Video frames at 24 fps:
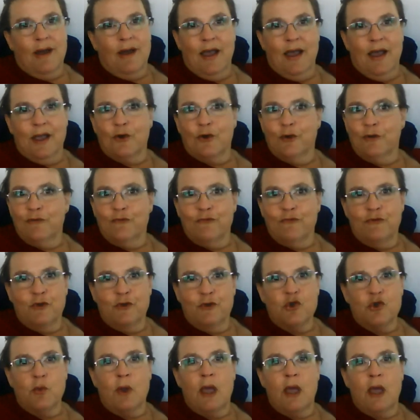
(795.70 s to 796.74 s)
I couldn't
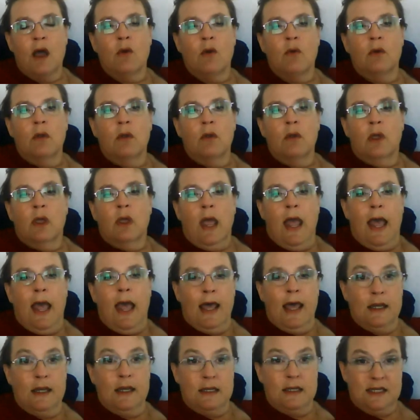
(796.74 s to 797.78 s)
figure out how
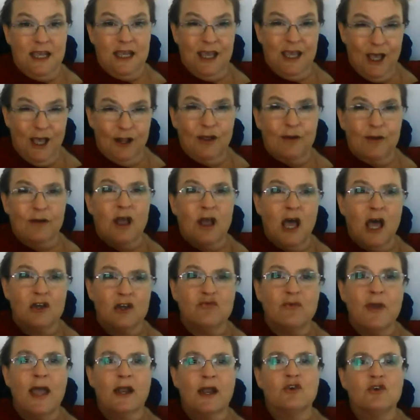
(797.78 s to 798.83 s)
to tell a
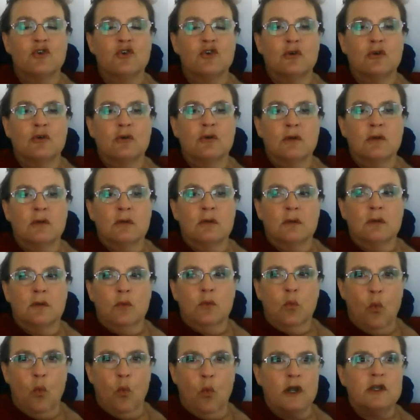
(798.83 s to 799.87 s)
contractor
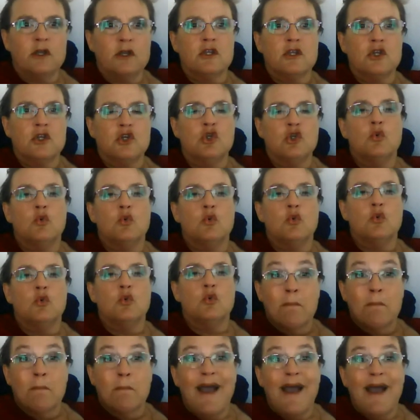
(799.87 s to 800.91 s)
what to do with
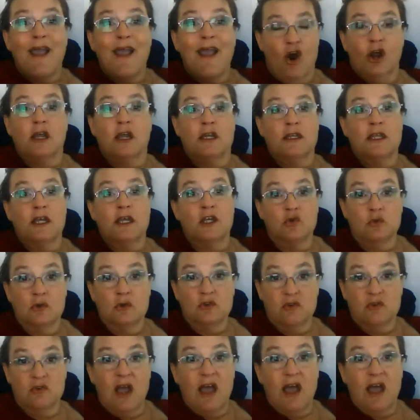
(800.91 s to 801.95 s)
my
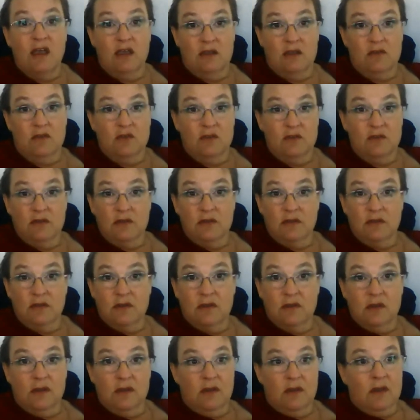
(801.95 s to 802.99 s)
architectural drawings.
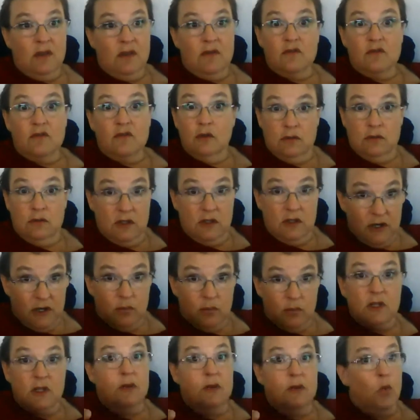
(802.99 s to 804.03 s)
So
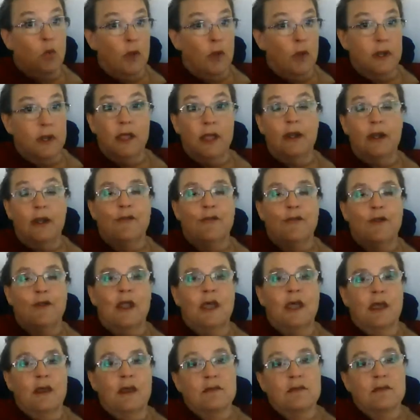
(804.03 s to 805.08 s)
literally, one day to the
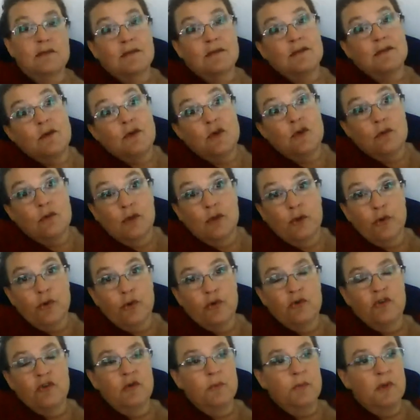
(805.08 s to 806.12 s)
next. So you
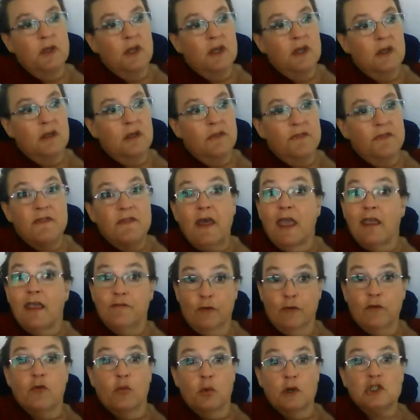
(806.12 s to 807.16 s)
learn to be
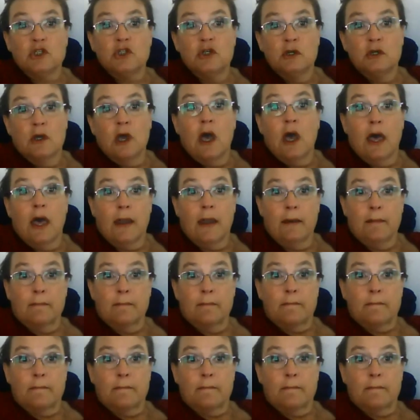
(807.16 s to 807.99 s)
thankful for what you got.